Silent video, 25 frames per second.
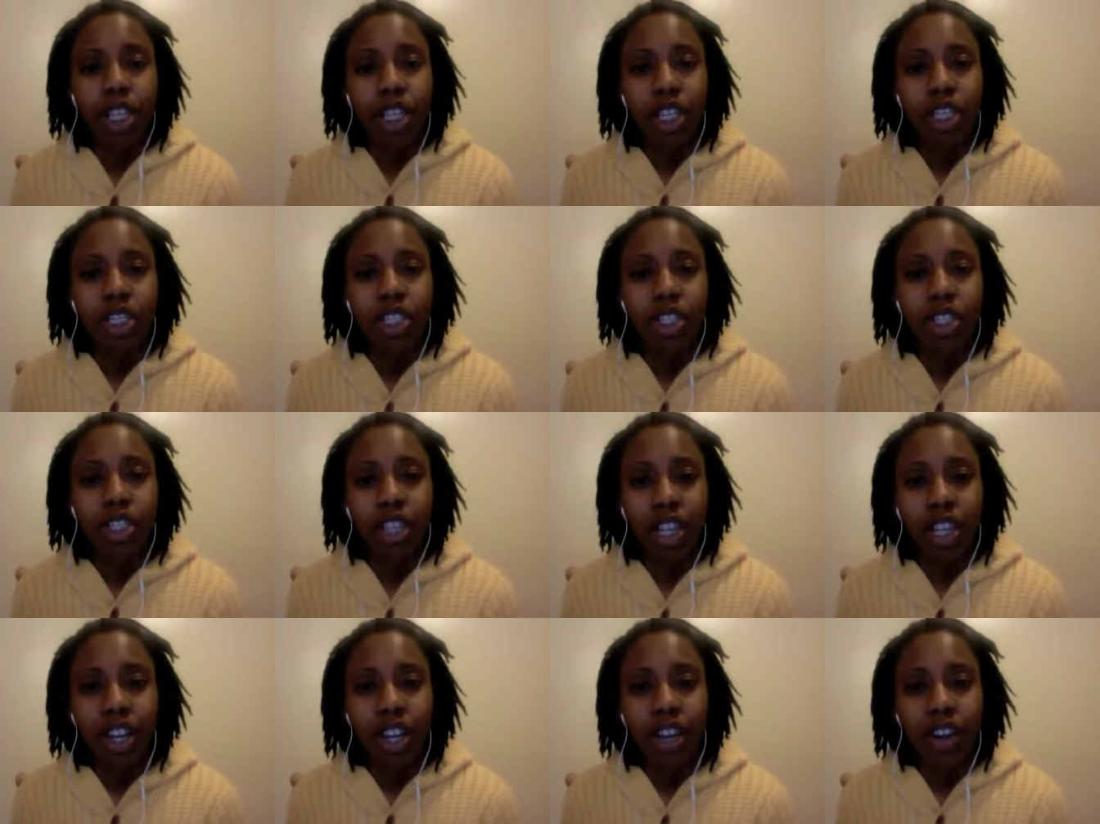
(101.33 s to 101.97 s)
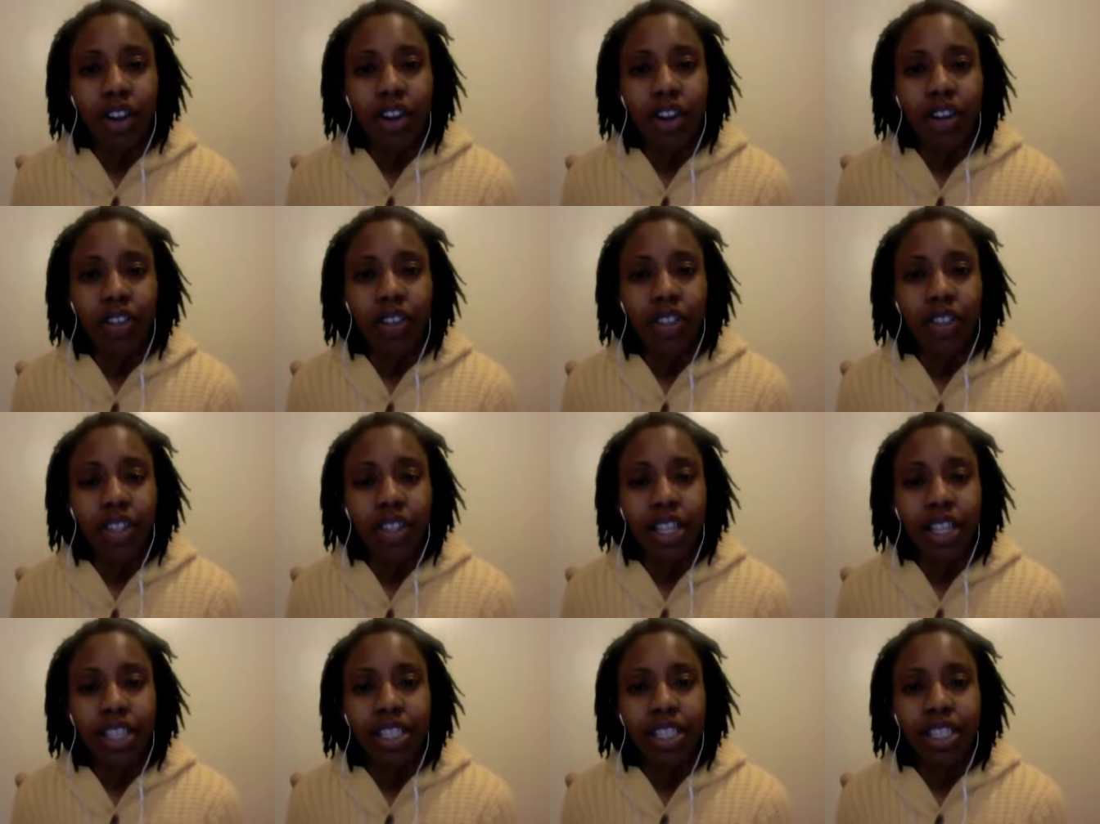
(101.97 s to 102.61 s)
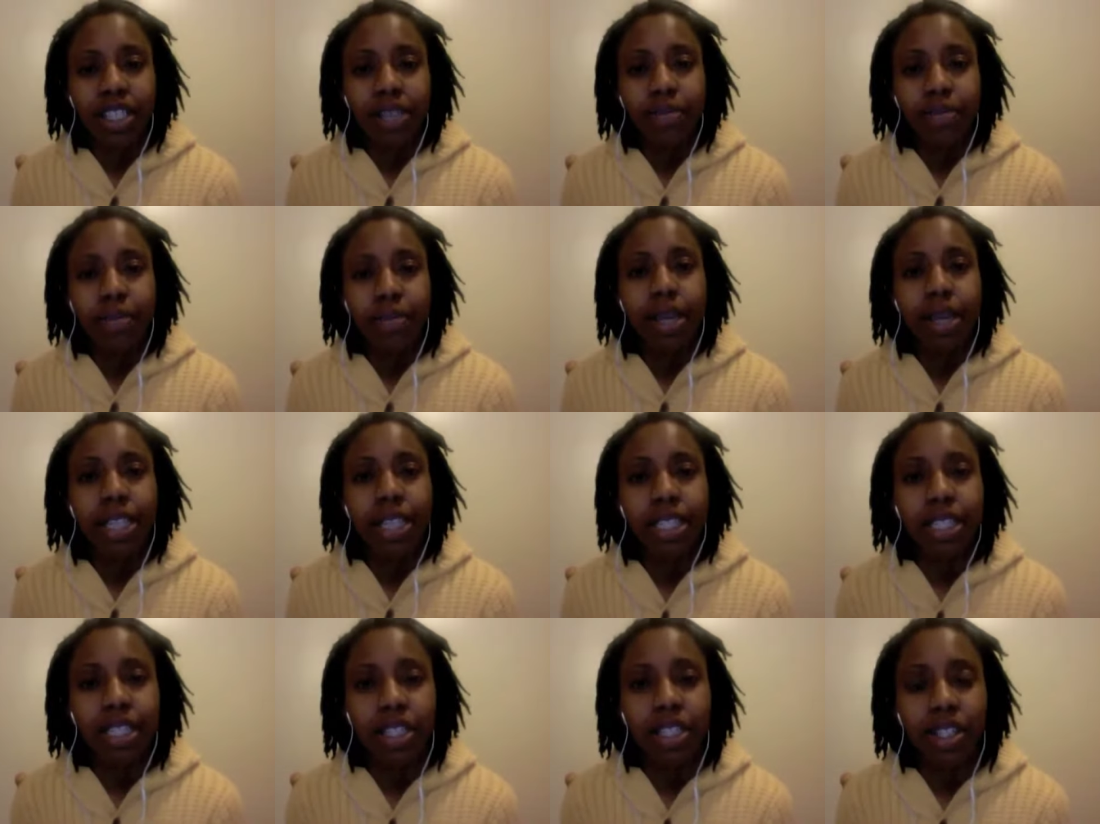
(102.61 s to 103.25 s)
share this
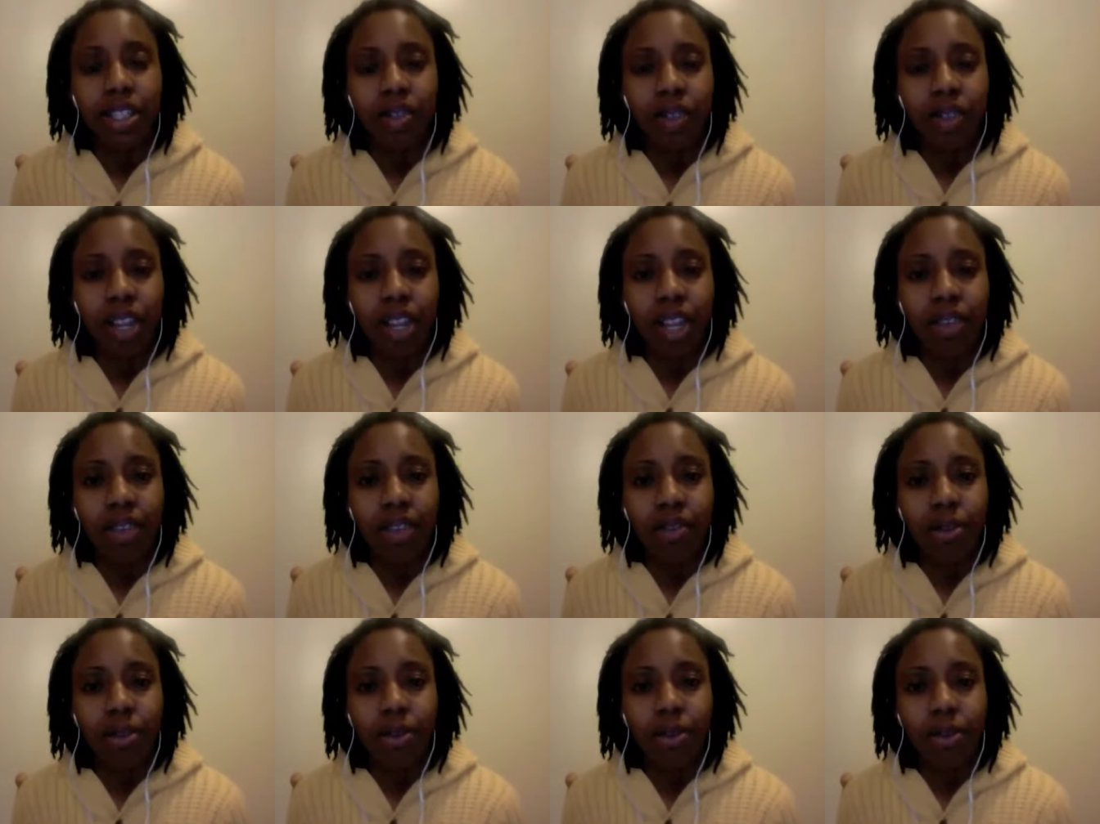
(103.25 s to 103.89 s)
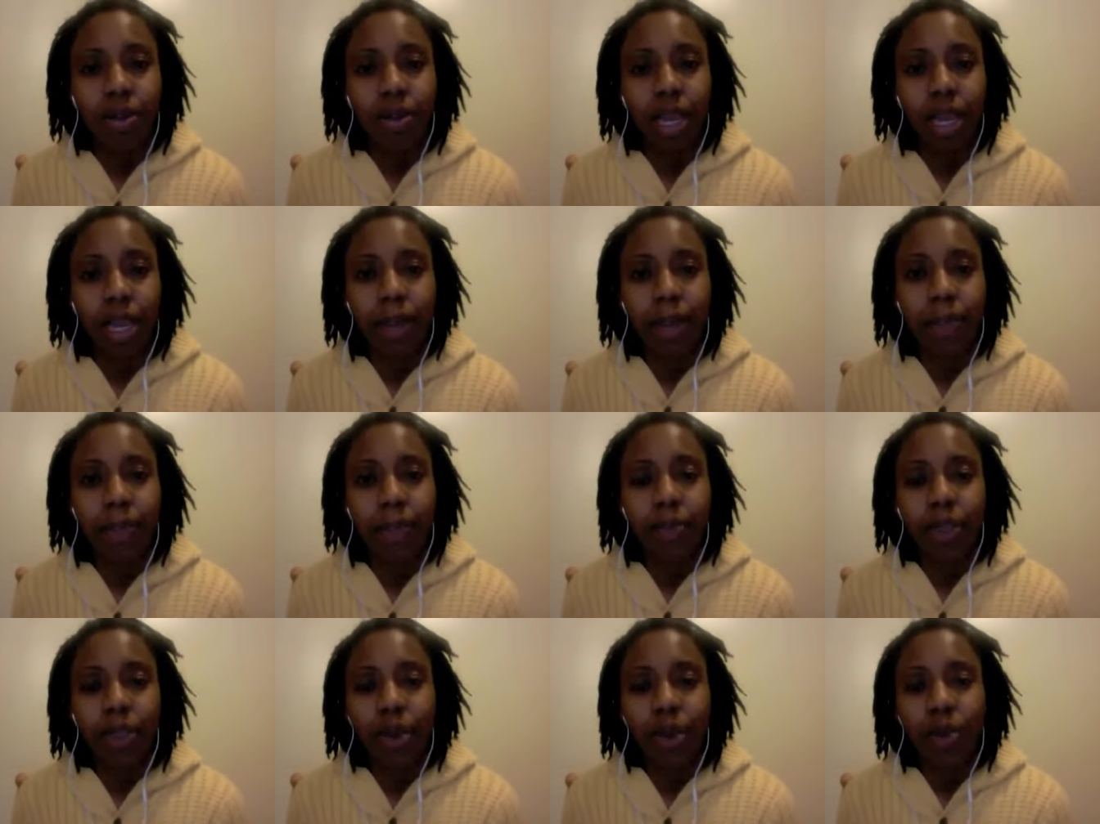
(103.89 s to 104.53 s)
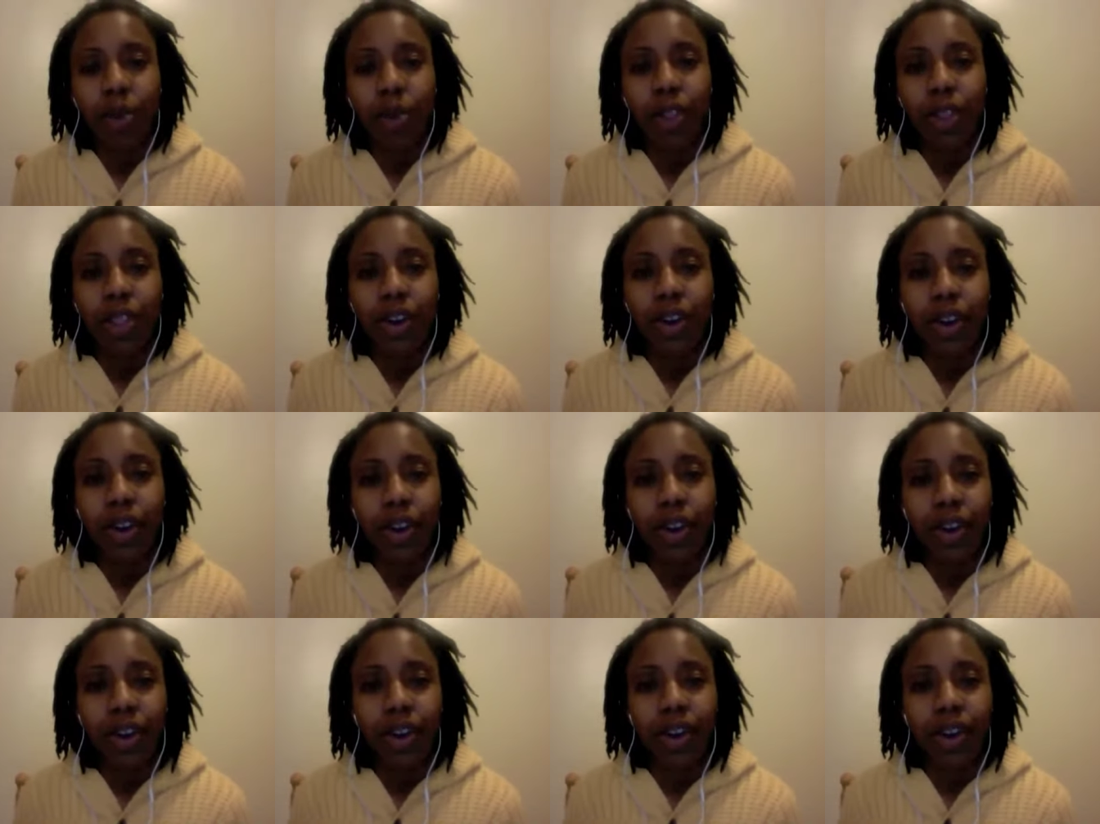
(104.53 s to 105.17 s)
message of a love supreme with
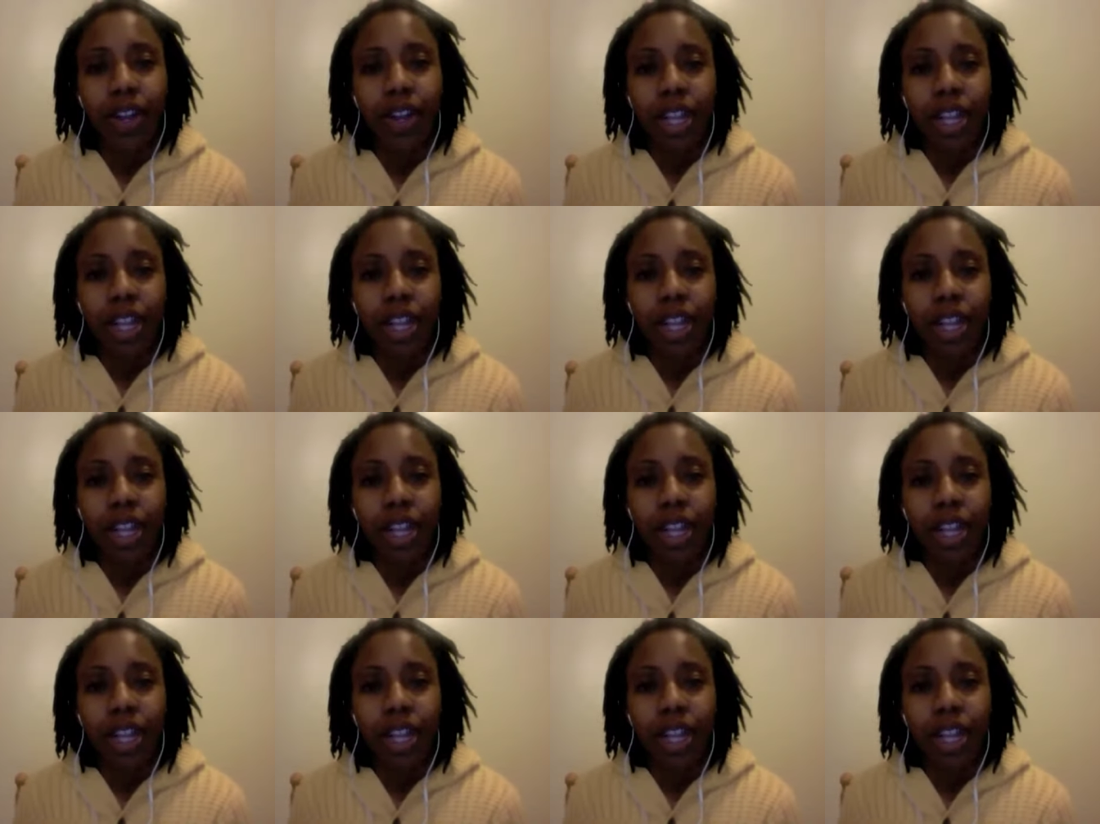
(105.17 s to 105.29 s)
her